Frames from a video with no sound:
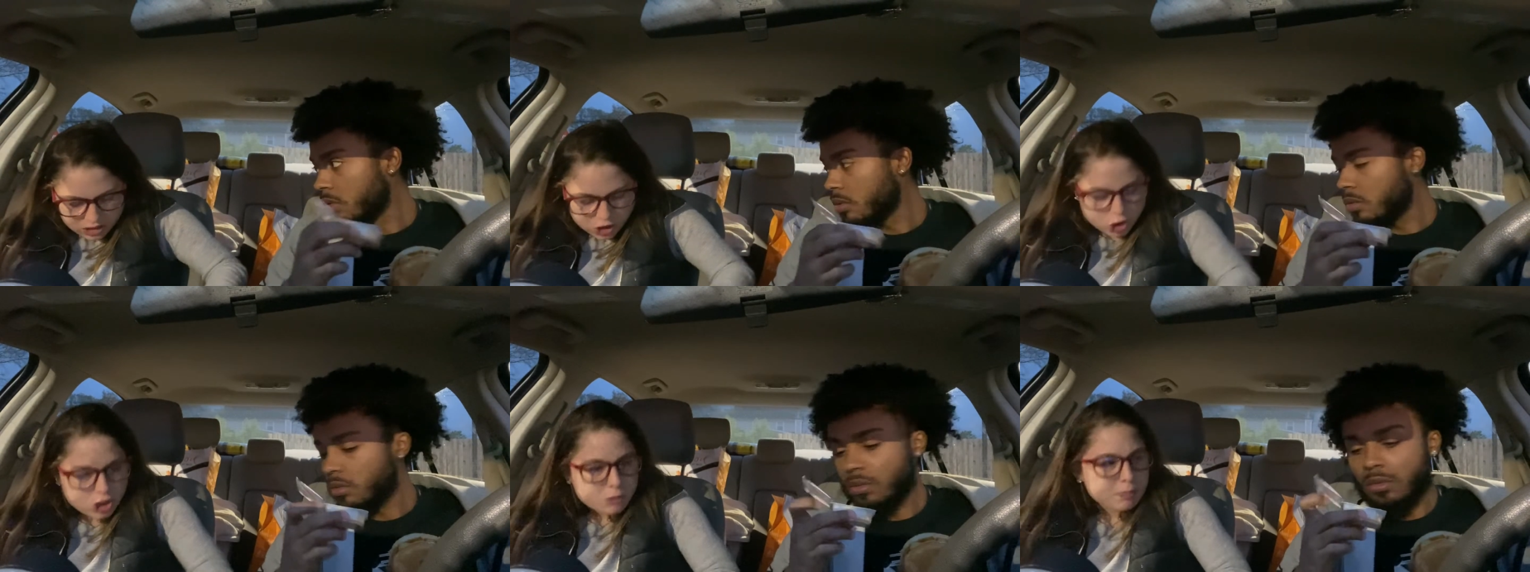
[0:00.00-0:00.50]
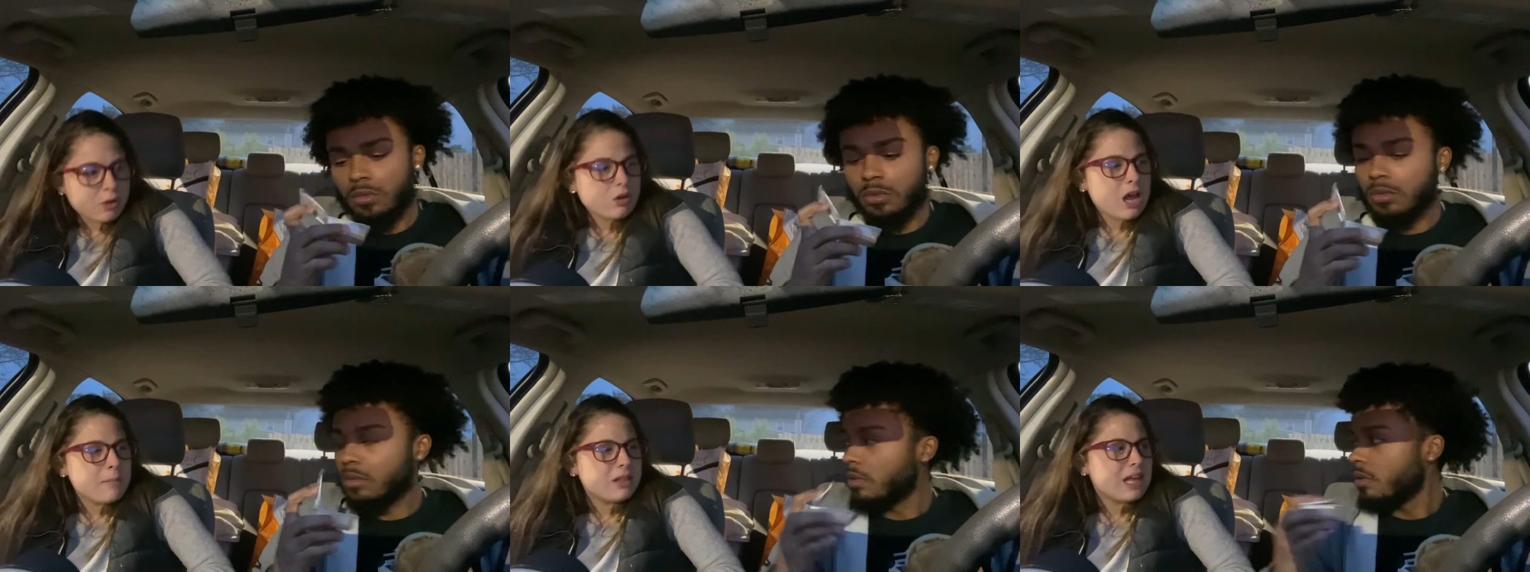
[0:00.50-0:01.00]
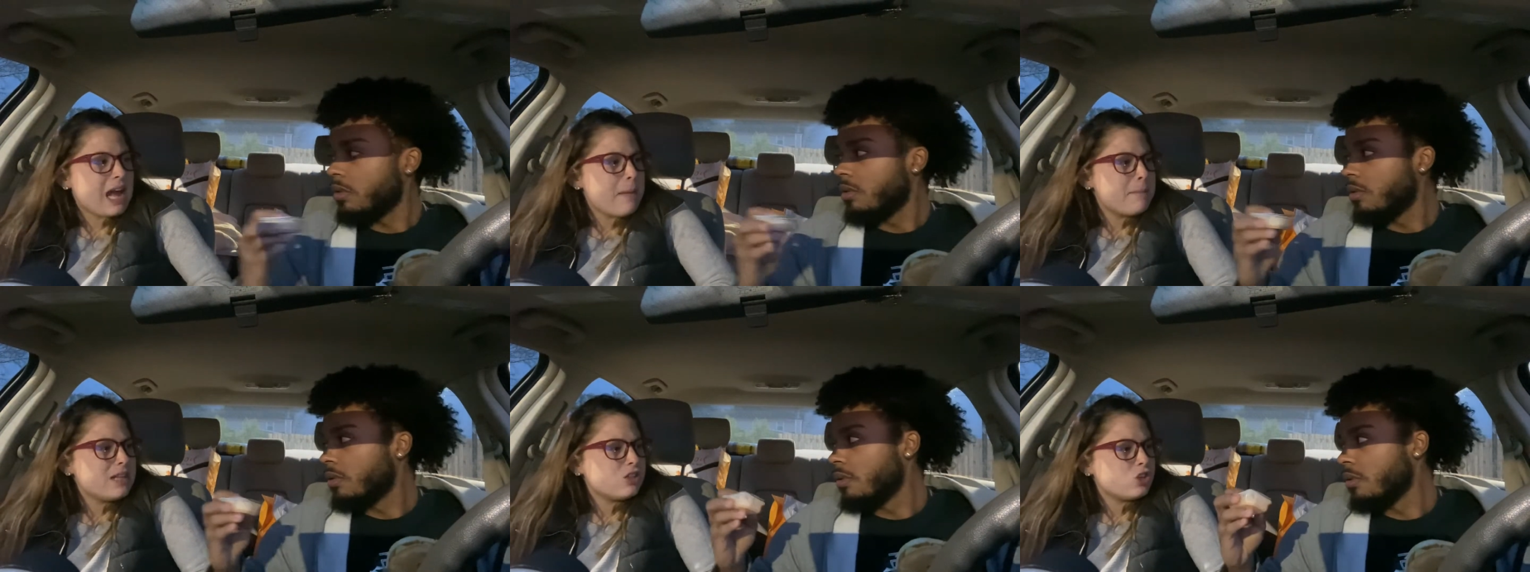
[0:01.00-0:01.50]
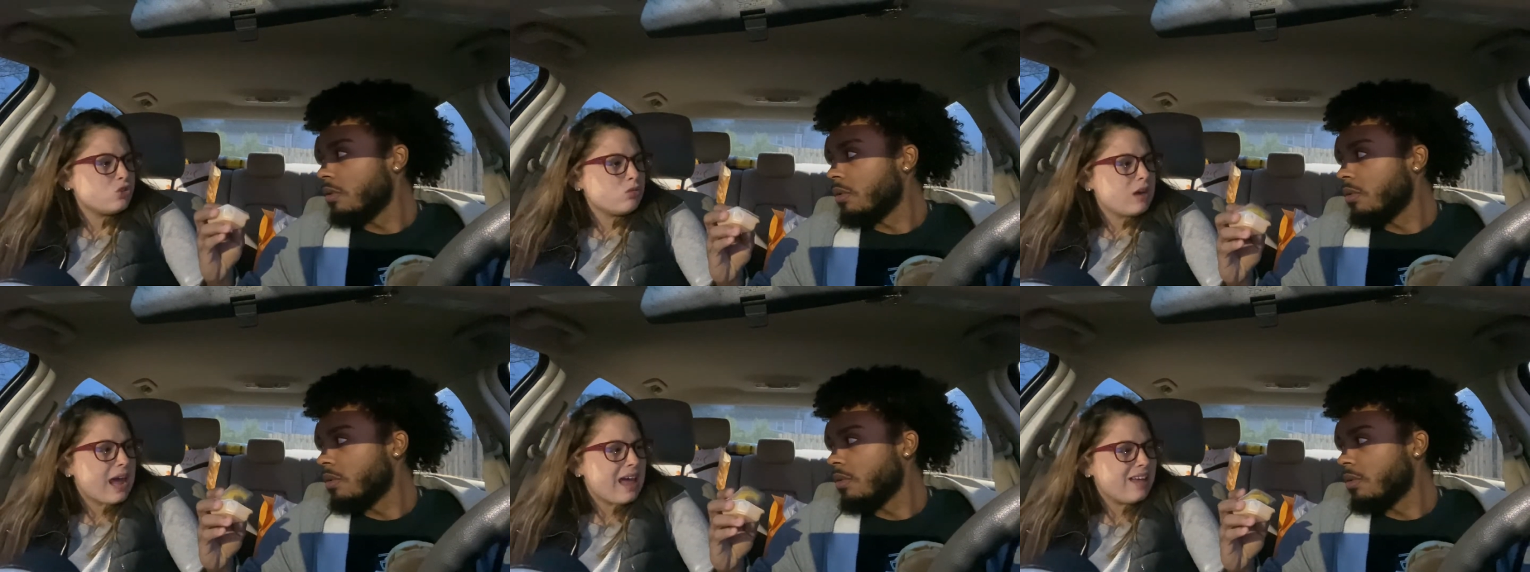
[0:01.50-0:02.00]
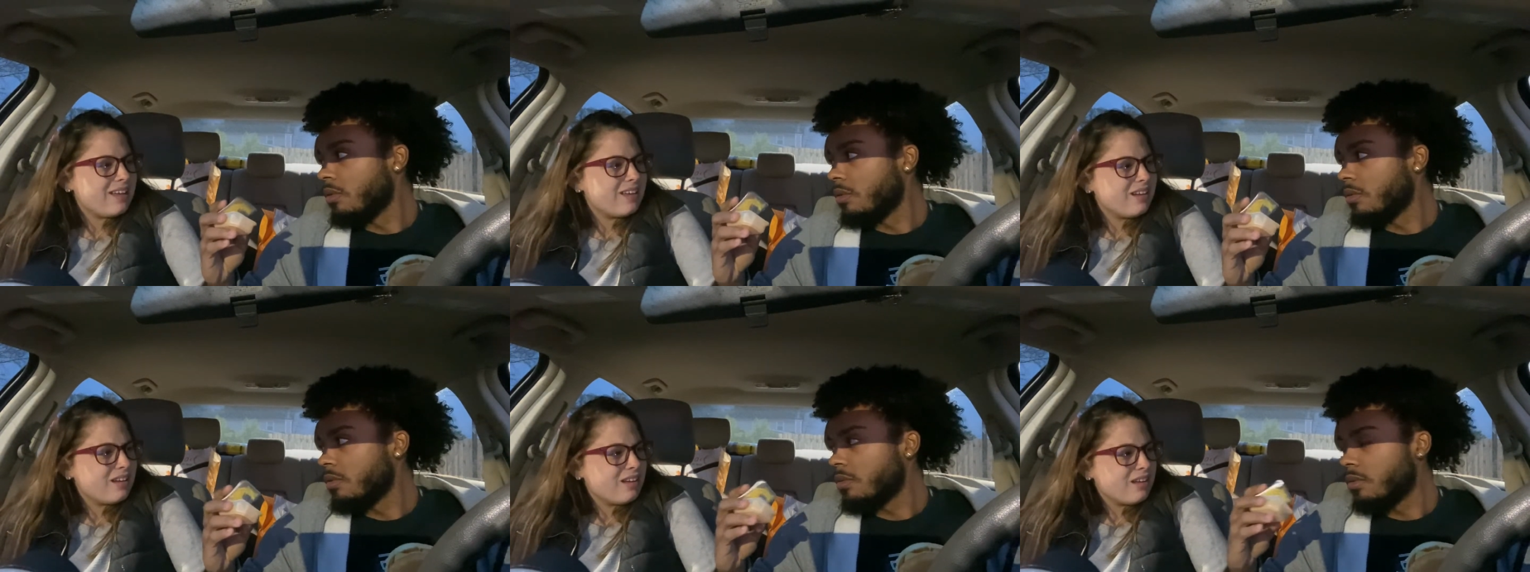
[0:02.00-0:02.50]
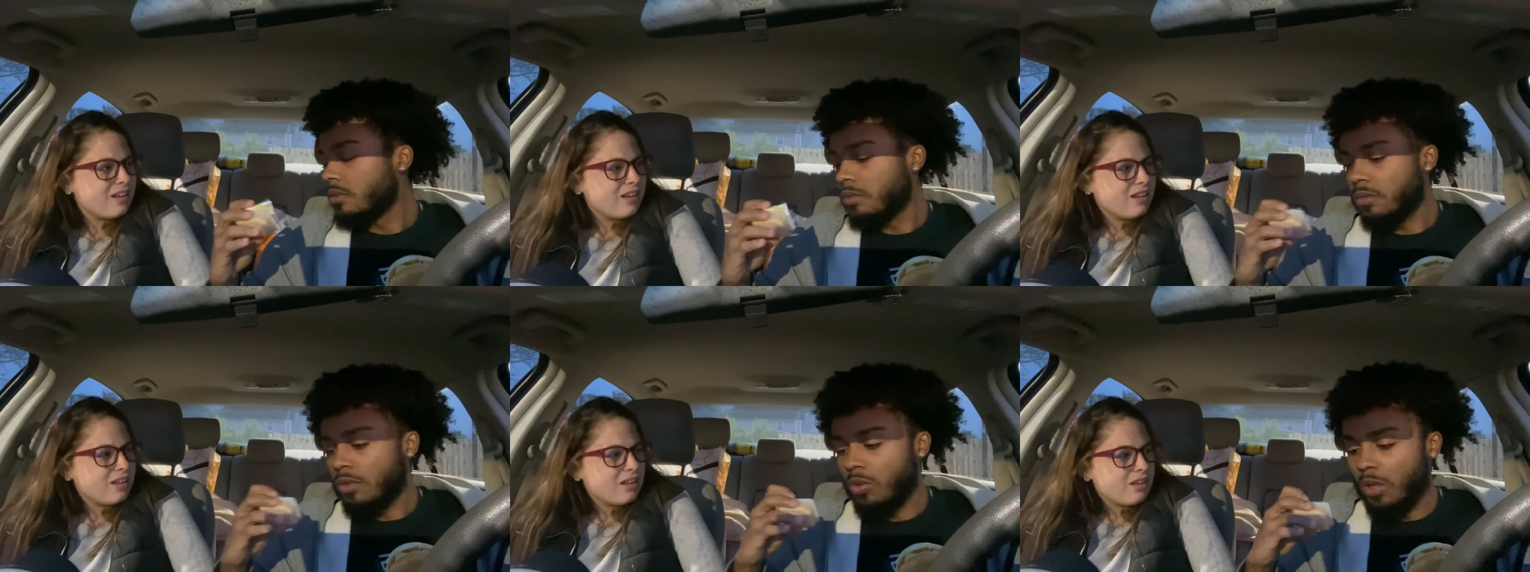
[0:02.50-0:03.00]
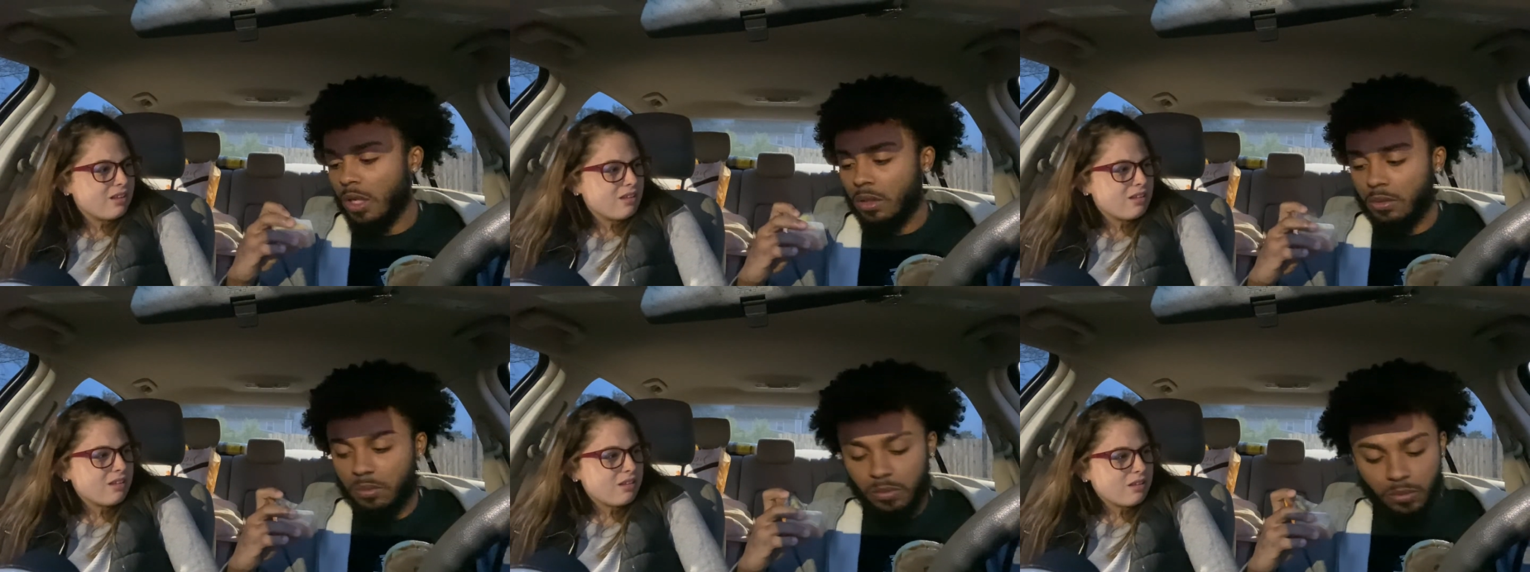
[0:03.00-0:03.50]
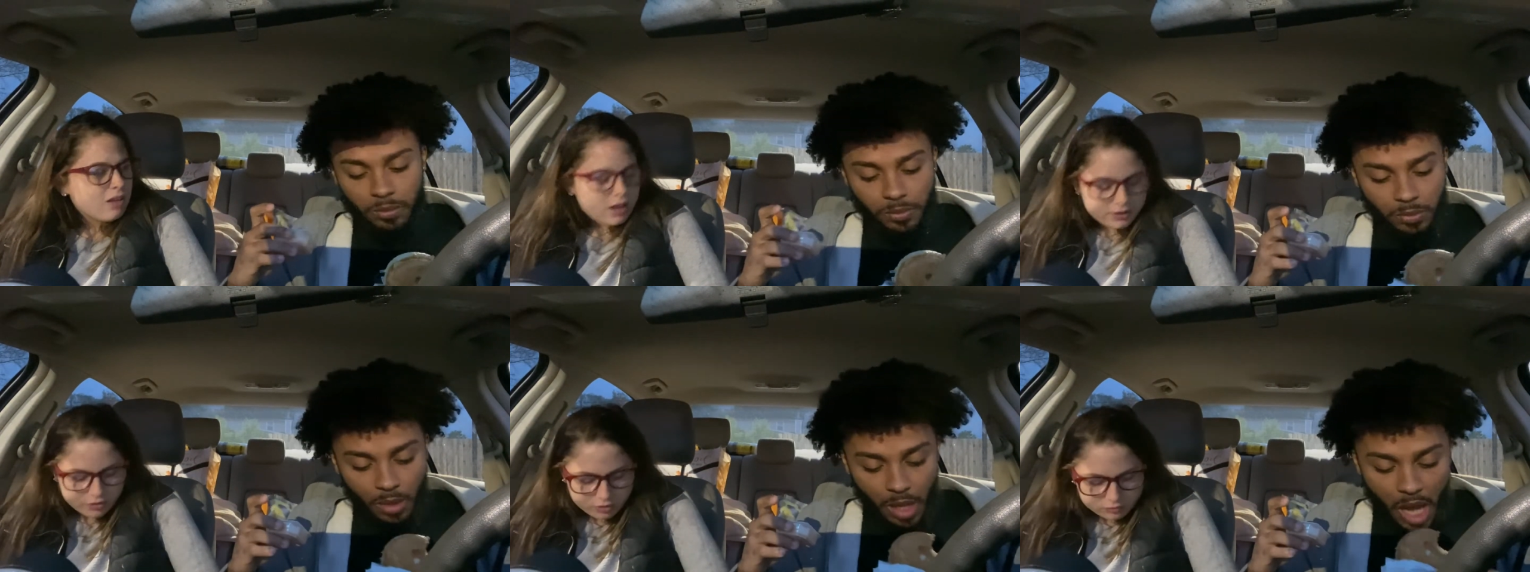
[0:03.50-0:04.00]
Speaker 1: just spilled on me like I meant to do that. You did. I know.